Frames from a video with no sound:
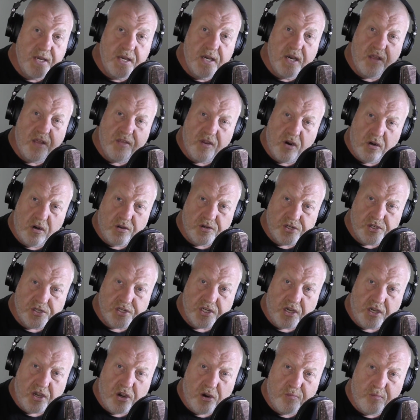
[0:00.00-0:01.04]
And then I got just
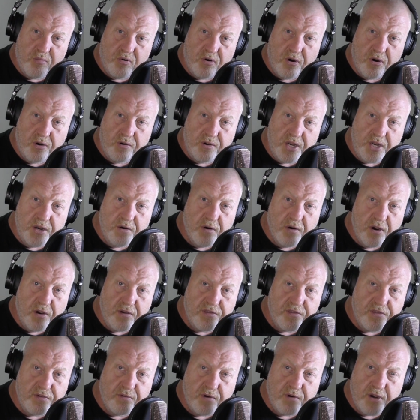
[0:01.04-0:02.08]
a GoPro Hero
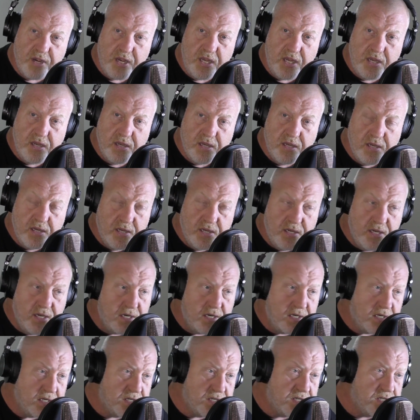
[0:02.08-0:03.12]
3
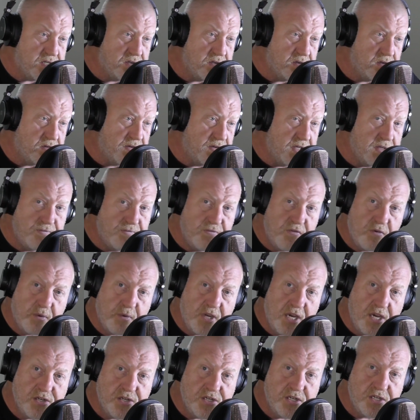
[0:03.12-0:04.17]
Silver from
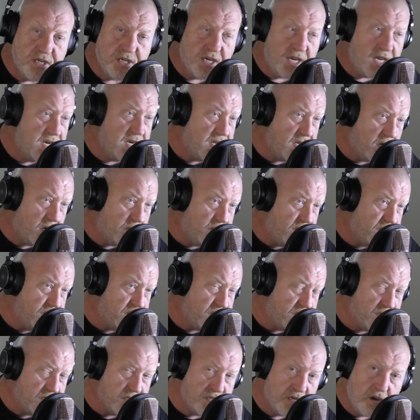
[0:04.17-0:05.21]
Cashies again, and I'm
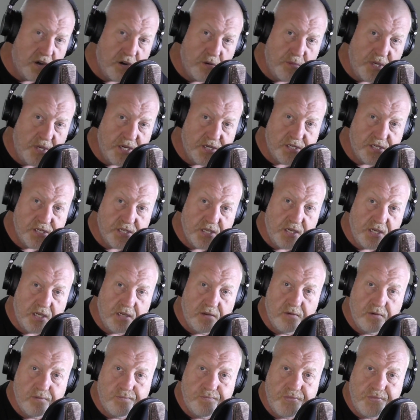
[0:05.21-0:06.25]
using this OBS
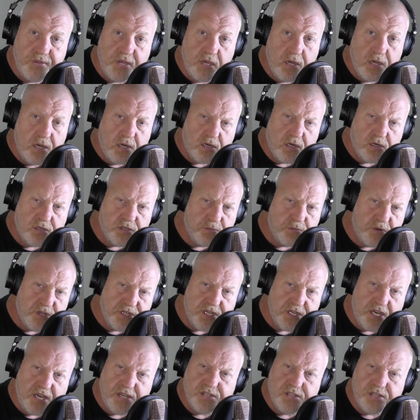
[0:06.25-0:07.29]
thing because
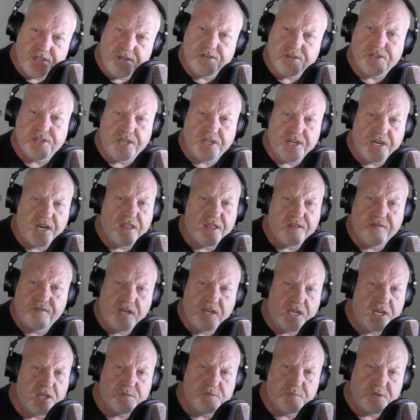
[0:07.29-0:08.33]
as you've seen in other
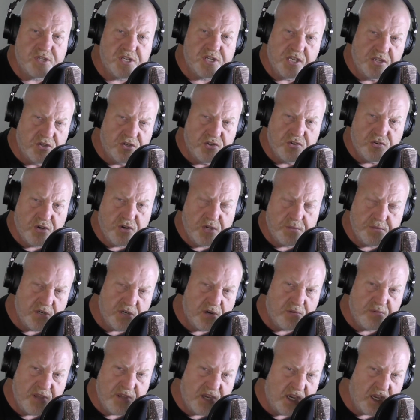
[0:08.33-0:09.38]
videos, my son streams, and
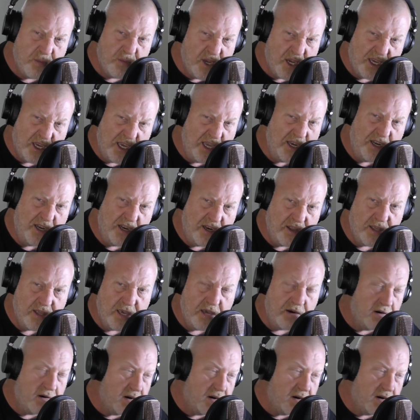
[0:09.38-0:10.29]
I'm thinking about getting into that.